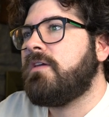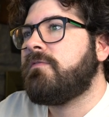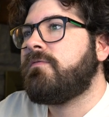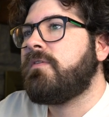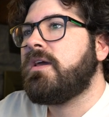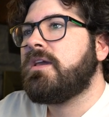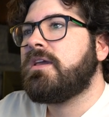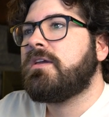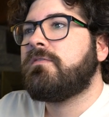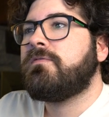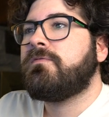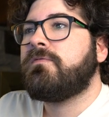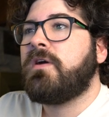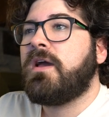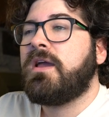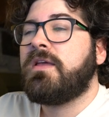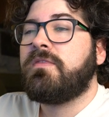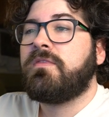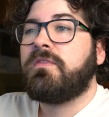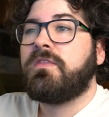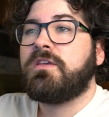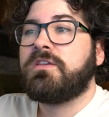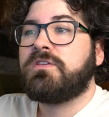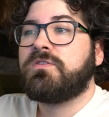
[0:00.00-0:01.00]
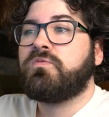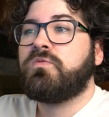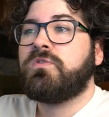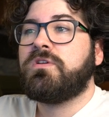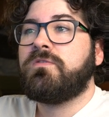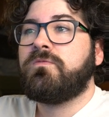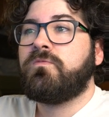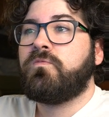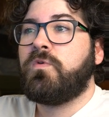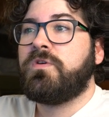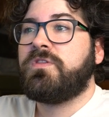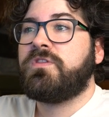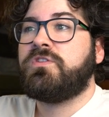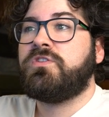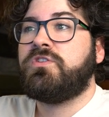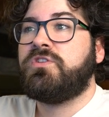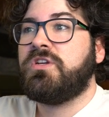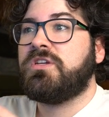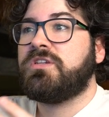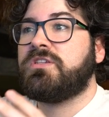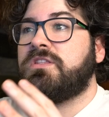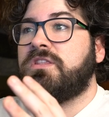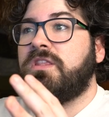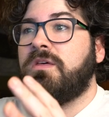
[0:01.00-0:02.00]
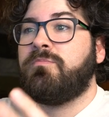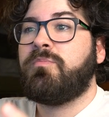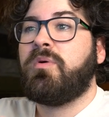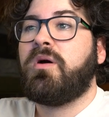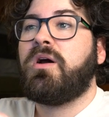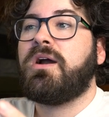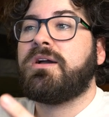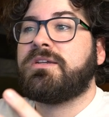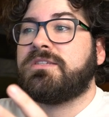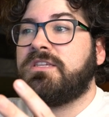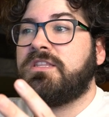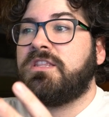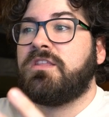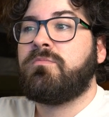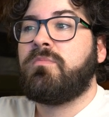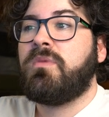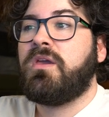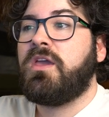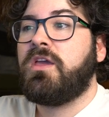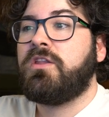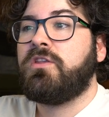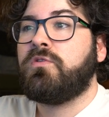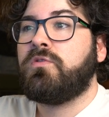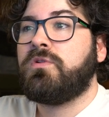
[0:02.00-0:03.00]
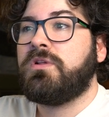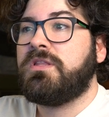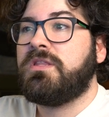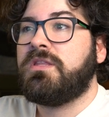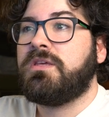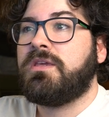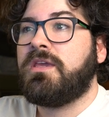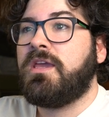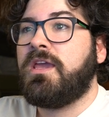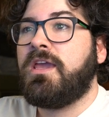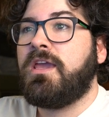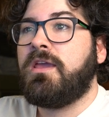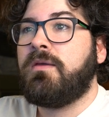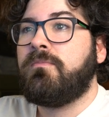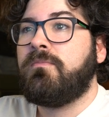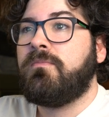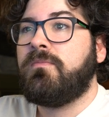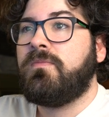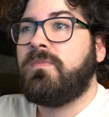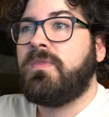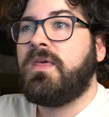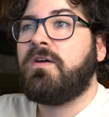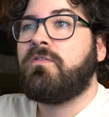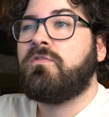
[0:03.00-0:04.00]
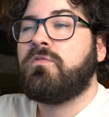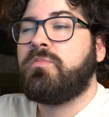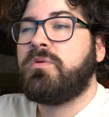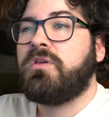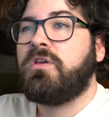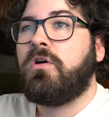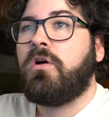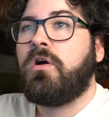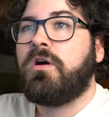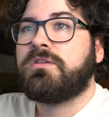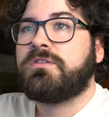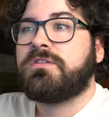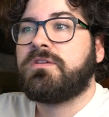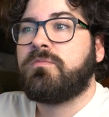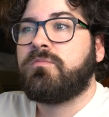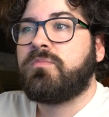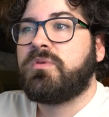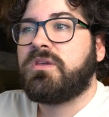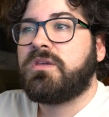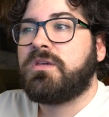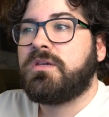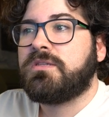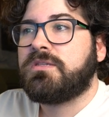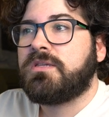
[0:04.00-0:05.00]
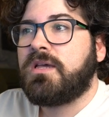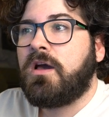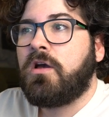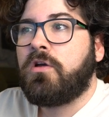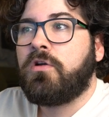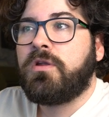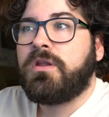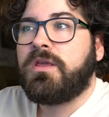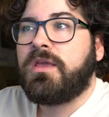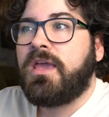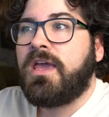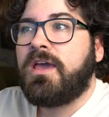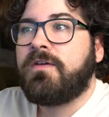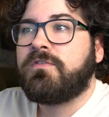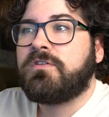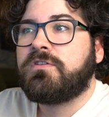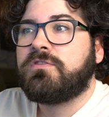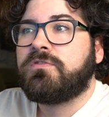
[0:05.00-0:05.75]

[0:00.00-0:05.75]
if I could find this one with just the box and the manual in the game, that would be awesome because I already have a